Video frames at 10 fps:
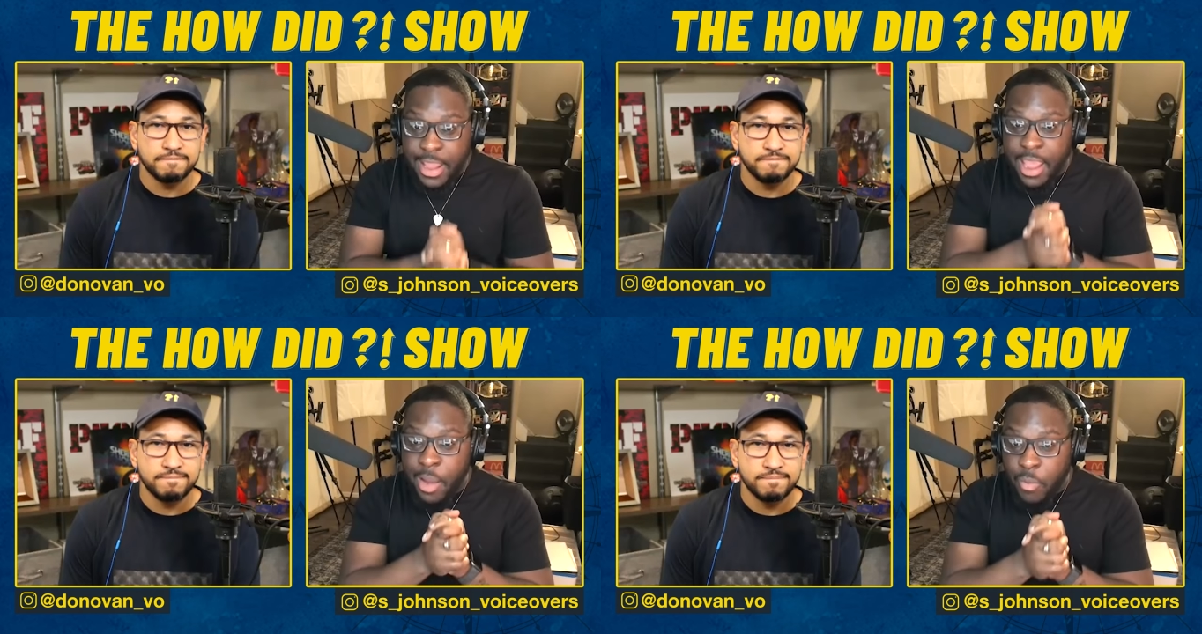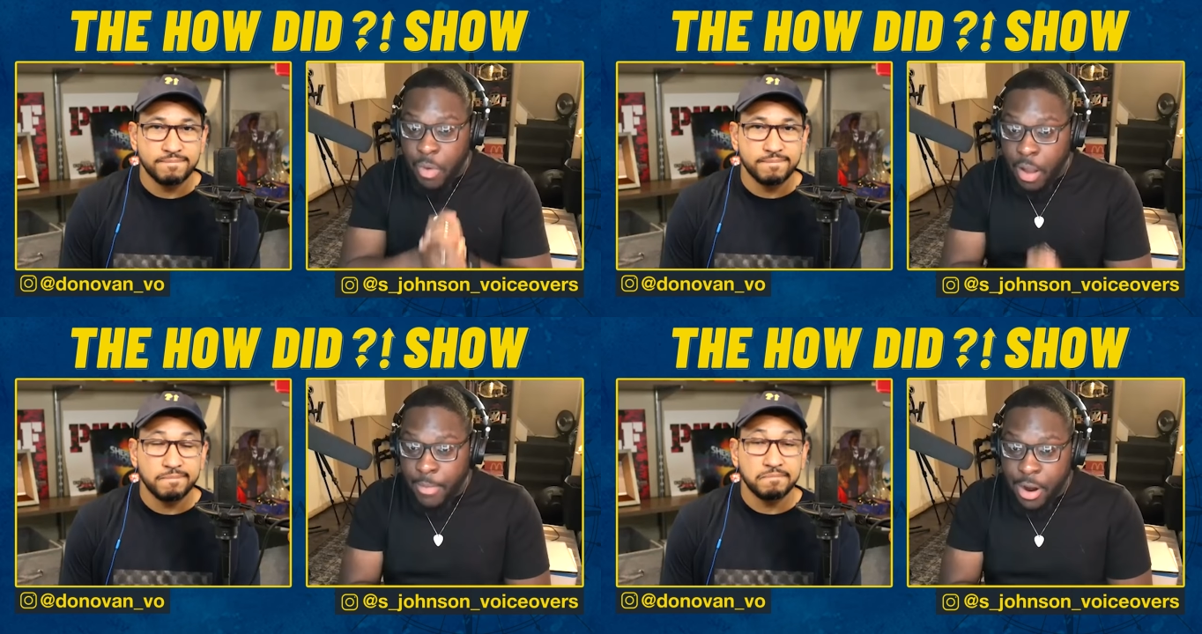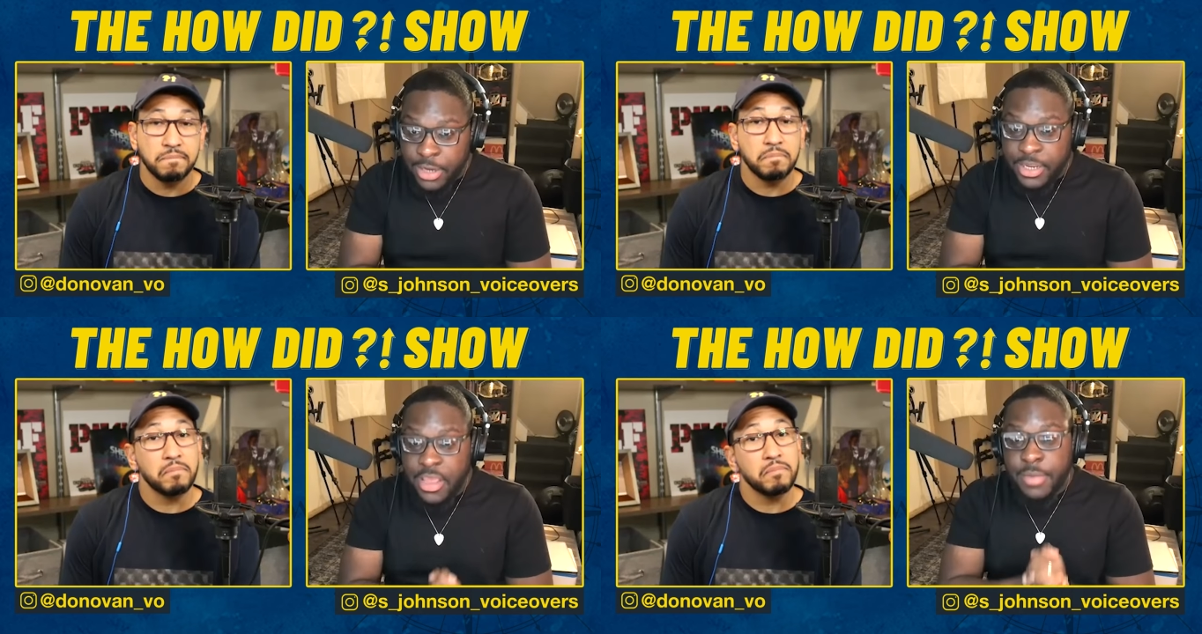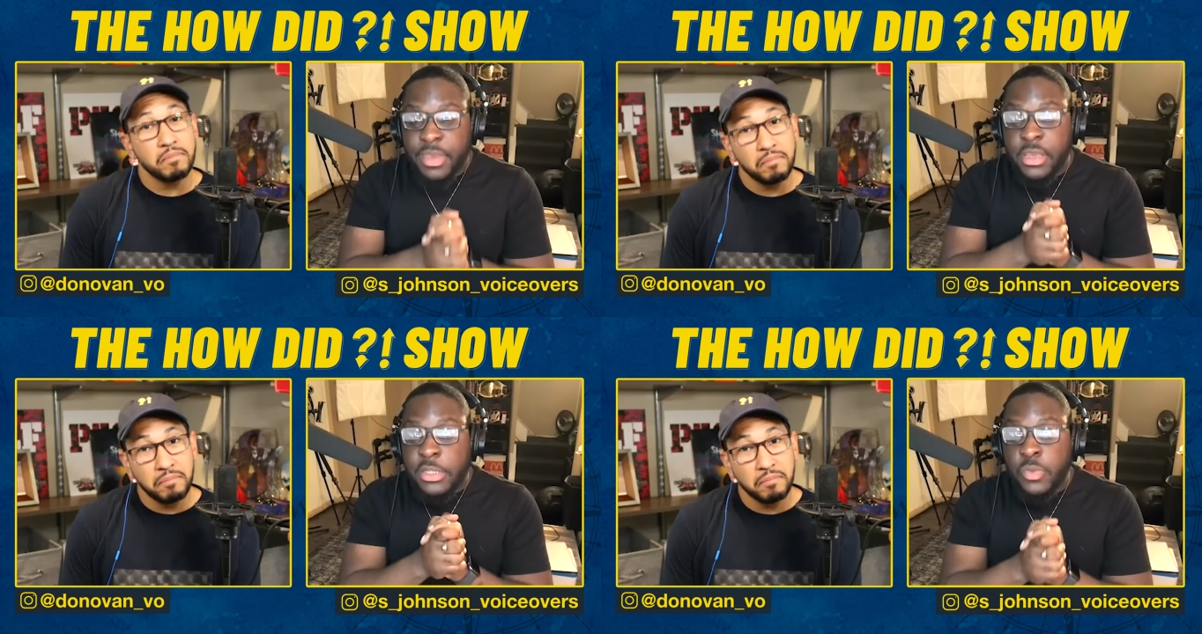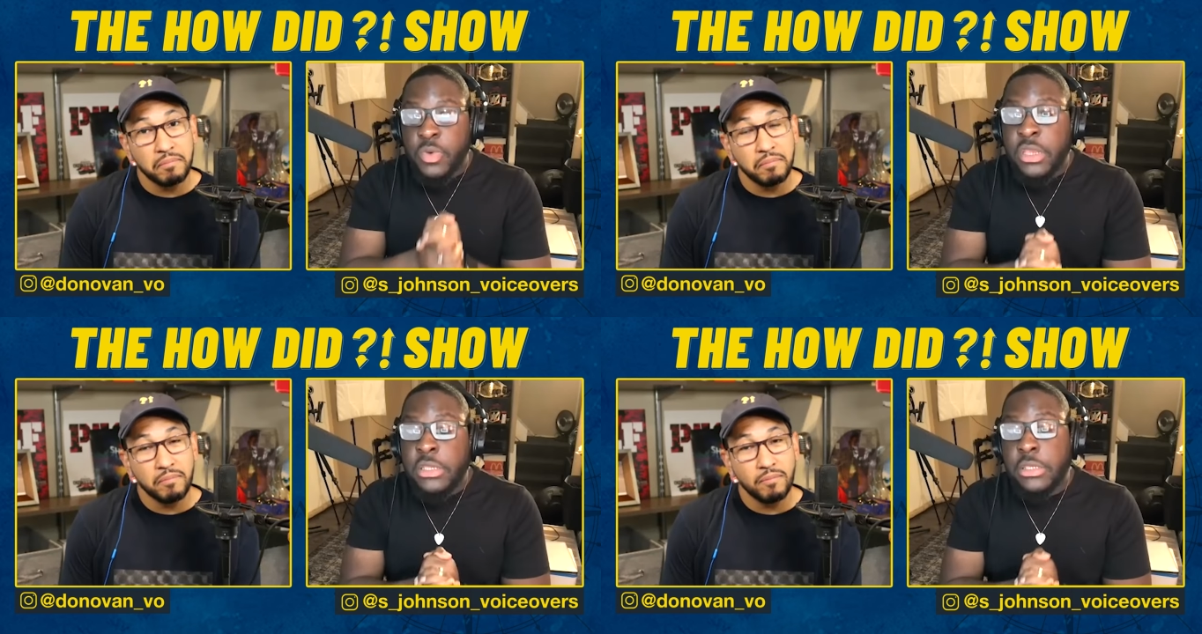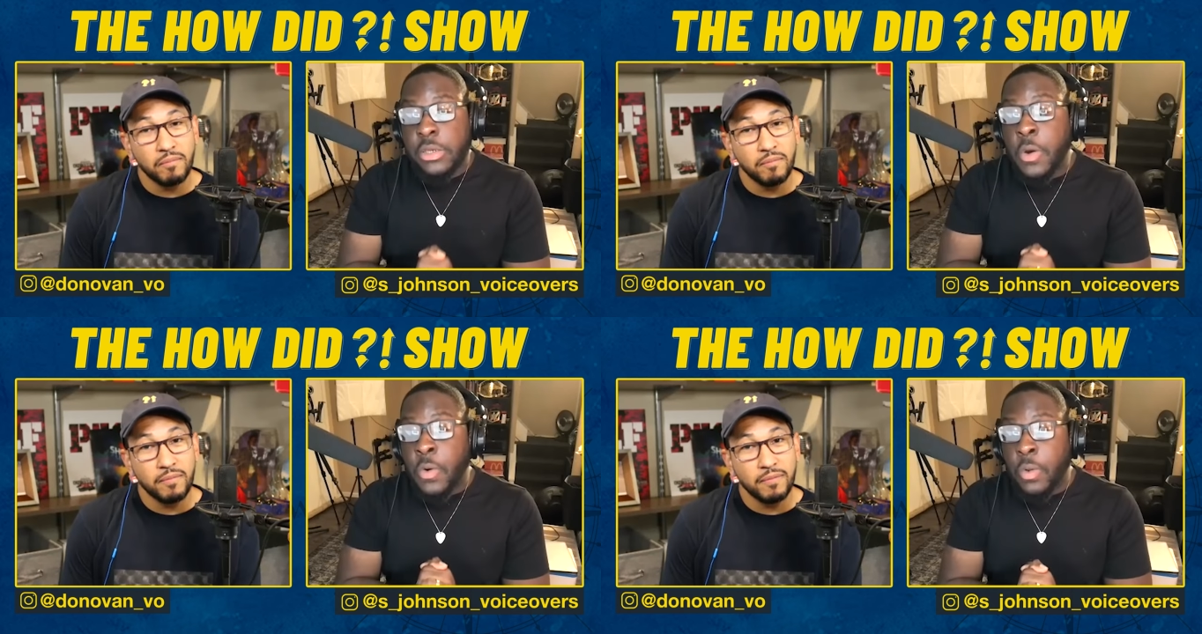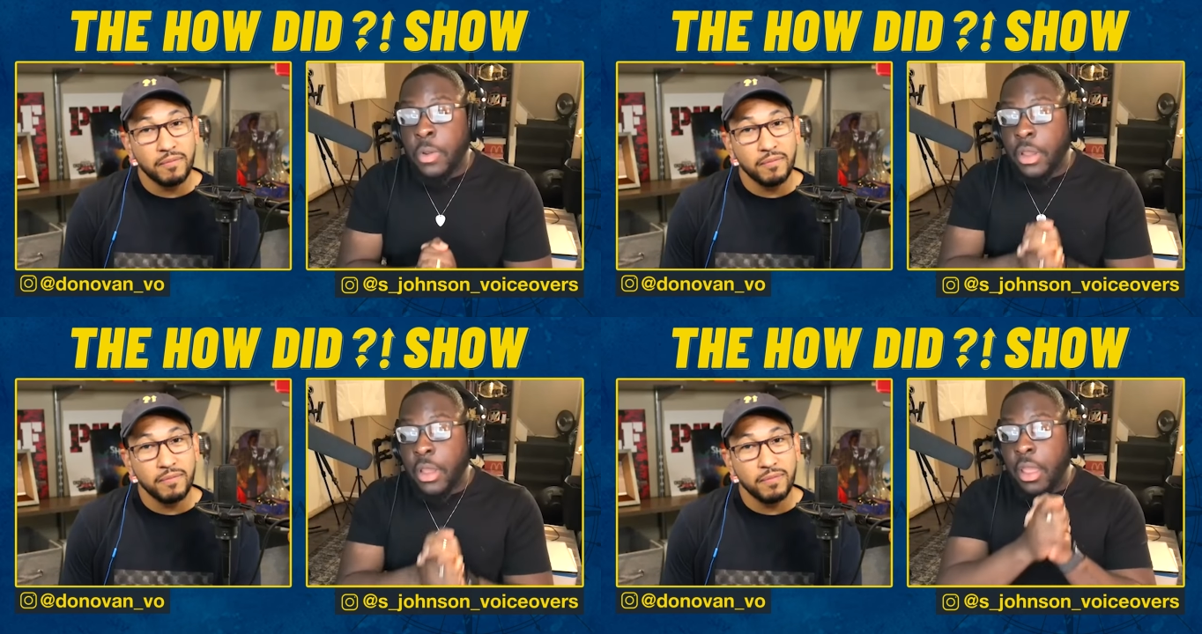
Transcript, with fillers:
Speaker 1: at Walmart because we stole